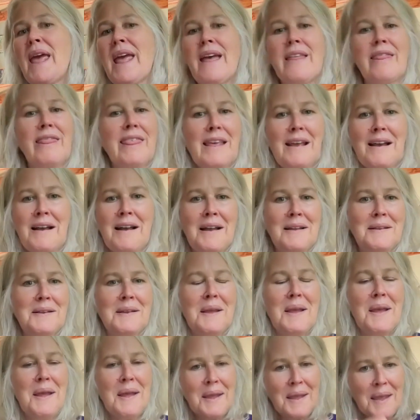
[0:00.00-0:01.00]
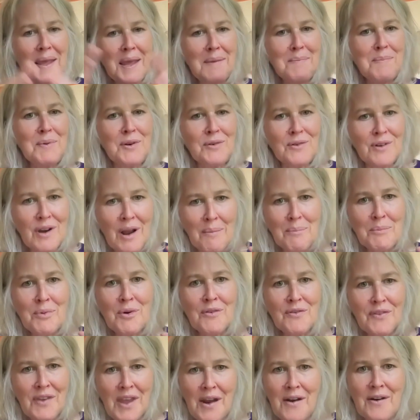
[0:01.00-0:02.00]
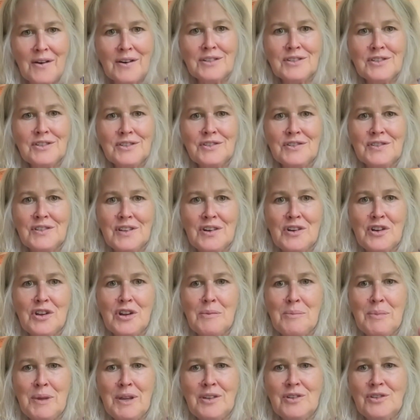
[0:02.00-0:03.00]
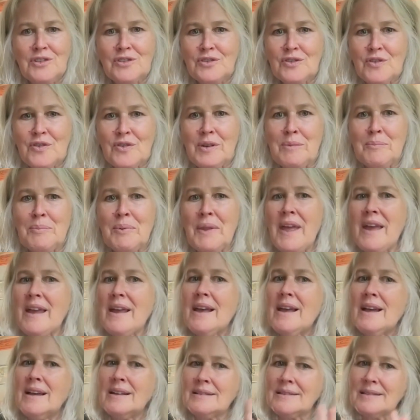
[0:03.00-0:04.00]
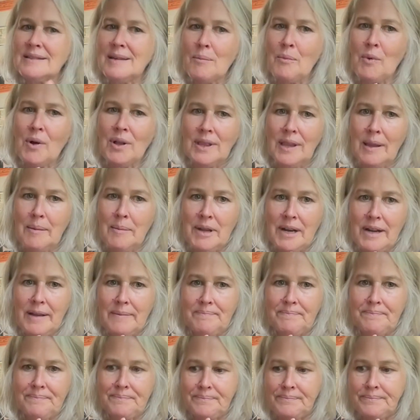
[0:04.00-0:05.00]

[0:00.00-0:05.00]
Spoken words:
pantheon, keep your number of characters that are going to be in your screenplay somewhat limited.